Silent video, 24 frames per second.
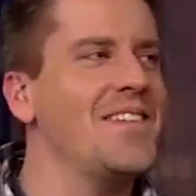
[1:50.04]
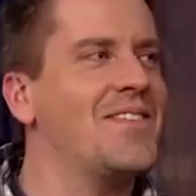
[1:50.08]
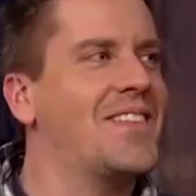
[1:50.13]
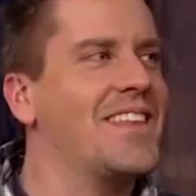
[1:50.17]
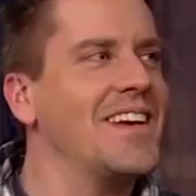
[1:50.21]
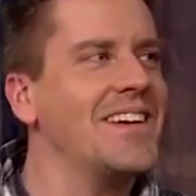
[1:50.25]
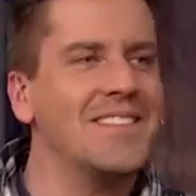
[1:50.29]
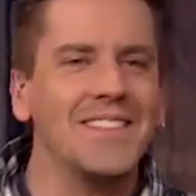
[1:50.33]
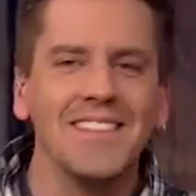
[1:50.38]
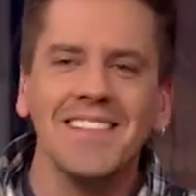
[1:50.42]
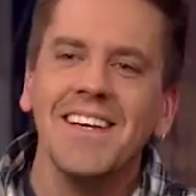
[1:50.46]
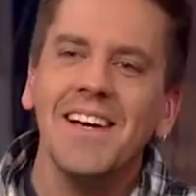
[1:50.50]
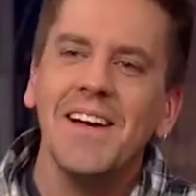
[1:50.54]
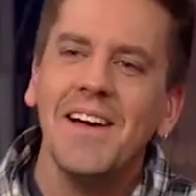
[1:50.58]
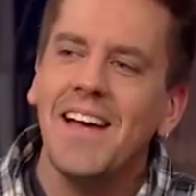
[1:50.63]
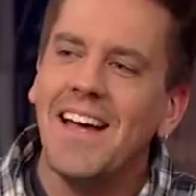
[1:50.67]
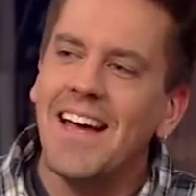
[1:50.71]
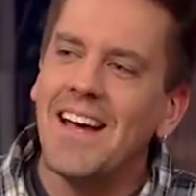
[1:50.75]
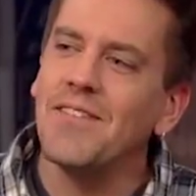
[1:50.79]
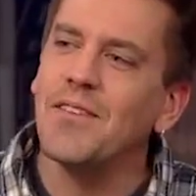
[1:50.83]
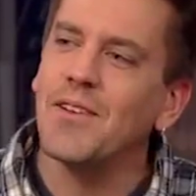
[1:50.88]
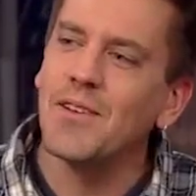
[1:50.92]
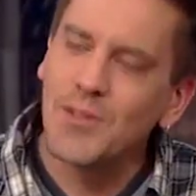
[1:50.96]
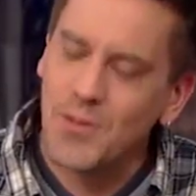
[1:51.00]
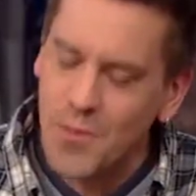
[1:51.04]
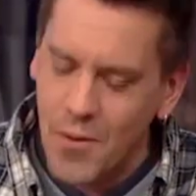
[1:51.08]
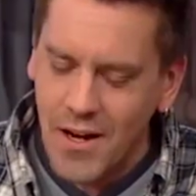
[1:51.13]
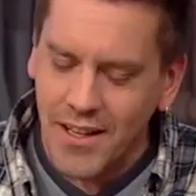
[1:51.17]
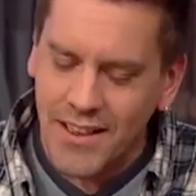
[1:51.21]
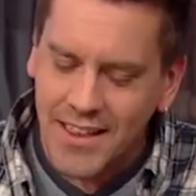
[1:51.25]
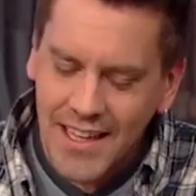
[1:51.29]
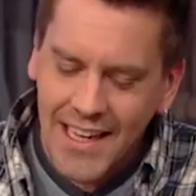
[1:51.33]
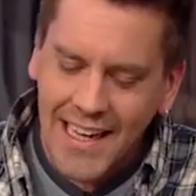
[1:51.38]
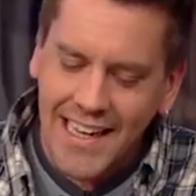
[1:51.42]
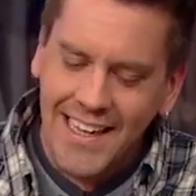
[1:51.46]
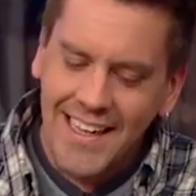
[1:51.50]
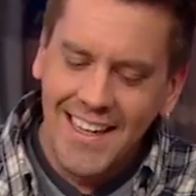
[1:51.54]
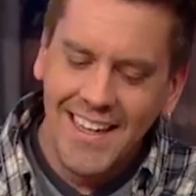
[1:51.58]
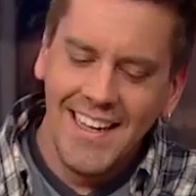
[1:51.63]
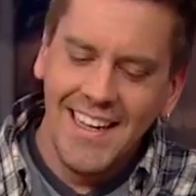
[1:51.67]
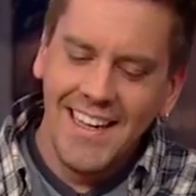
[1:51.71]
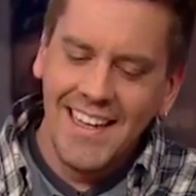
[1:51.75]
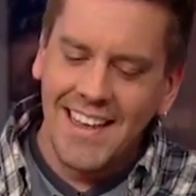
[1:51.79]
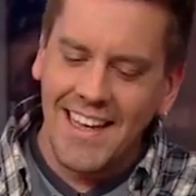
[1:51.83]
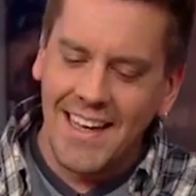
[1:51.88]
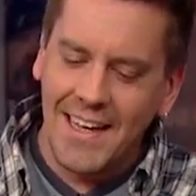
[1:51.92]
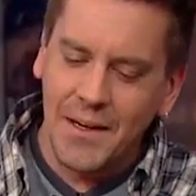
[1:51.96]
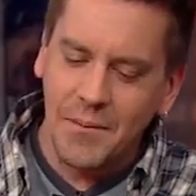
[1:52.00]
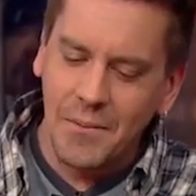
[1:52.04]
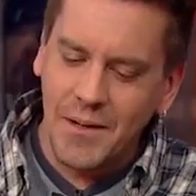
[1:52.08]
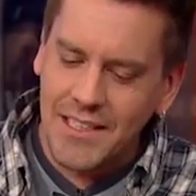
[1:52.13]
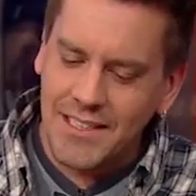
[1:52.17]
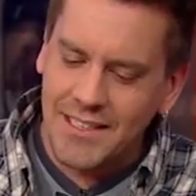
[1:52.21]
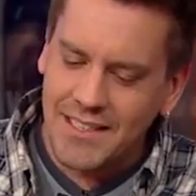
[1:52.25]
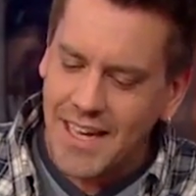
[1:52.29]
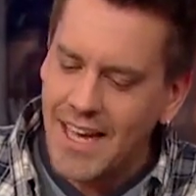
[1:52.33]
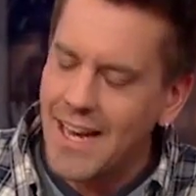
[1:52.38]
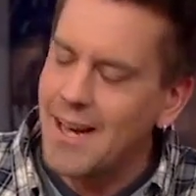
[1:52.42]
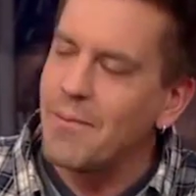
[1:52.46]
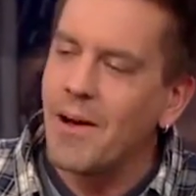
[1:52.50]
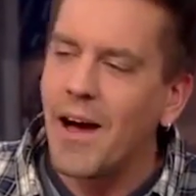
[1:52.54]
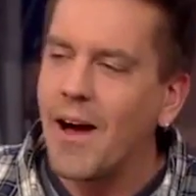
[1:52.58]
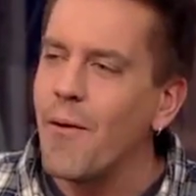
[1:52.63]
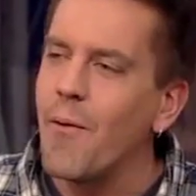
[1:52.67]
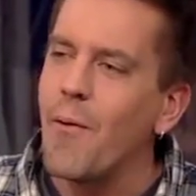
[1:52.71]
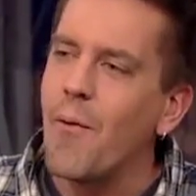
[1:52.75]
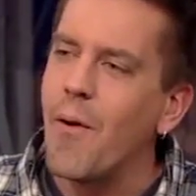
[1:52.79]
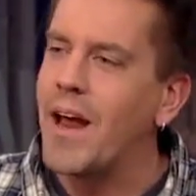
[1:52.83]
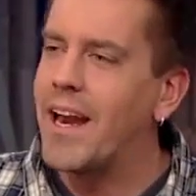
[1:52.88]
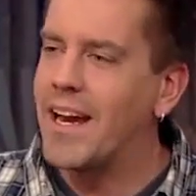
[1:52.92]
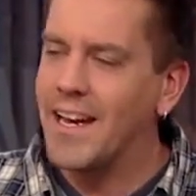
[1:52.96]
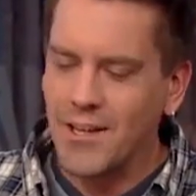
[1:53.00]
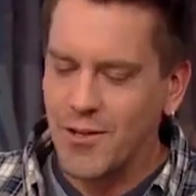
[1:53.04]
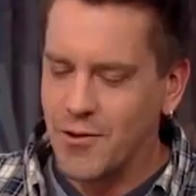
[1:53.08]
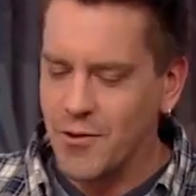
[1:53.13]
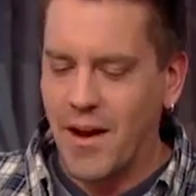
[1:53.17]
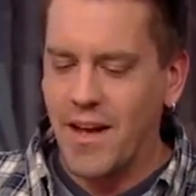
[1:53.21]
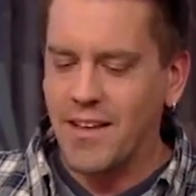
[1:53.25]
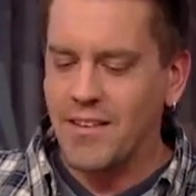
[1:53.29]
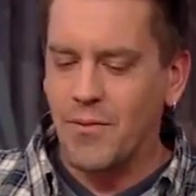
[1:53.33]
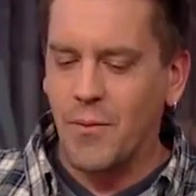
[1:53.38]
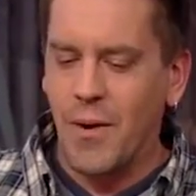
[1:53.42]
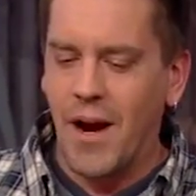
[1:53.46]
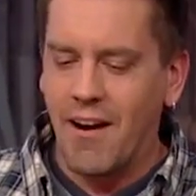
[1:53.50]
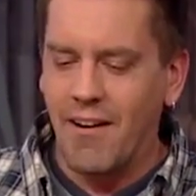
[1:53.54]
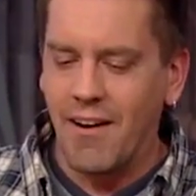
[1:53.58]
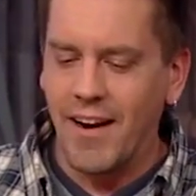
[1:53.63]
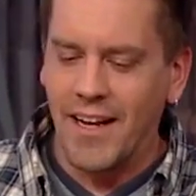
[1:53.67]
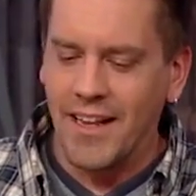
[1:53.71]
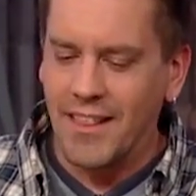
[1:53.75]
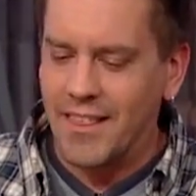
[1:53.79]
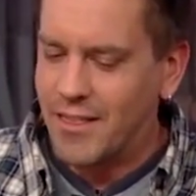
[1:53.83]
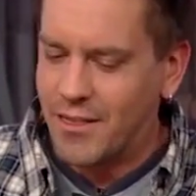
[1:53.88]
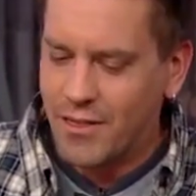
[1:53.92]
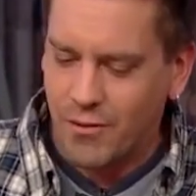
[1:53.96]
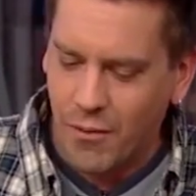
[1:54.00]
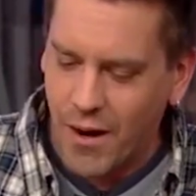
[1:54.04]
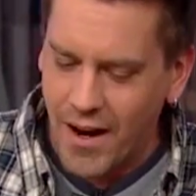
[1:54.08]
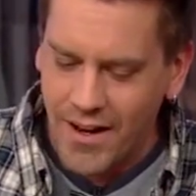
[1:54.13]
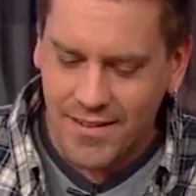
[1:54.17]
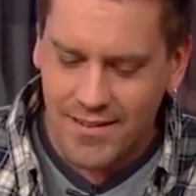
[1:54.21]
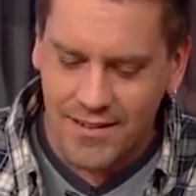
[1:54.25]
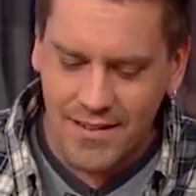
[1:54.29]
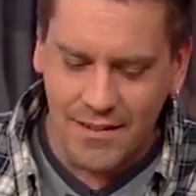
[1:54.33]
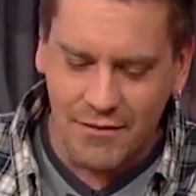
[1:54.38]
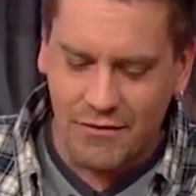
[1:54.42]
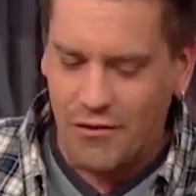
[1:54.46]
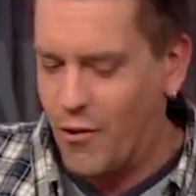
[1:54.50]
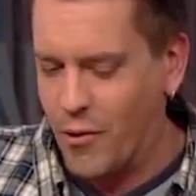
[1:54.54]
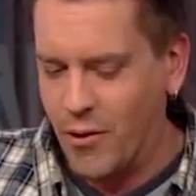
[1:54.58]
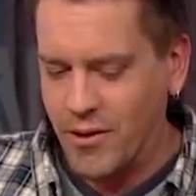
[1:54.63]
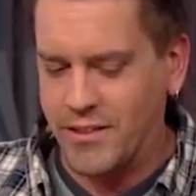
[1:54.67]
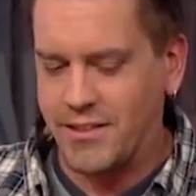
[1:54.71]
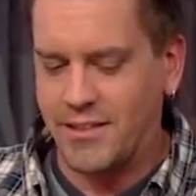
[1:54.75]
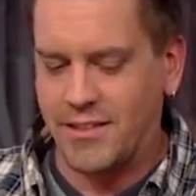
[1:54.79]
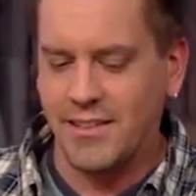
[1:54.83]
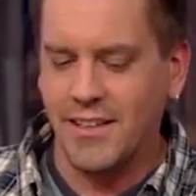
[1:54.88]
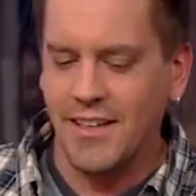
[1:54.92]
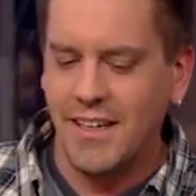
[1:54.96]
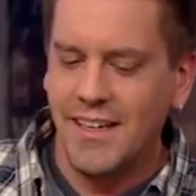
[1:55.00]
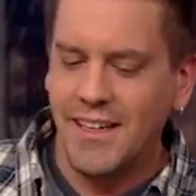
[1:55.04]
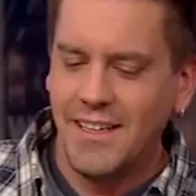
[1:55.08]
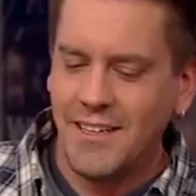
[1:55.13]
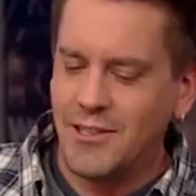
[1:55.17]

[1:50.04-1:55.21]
if there's if there's one thing that can be said about wedding dress wearing, thrice divorced,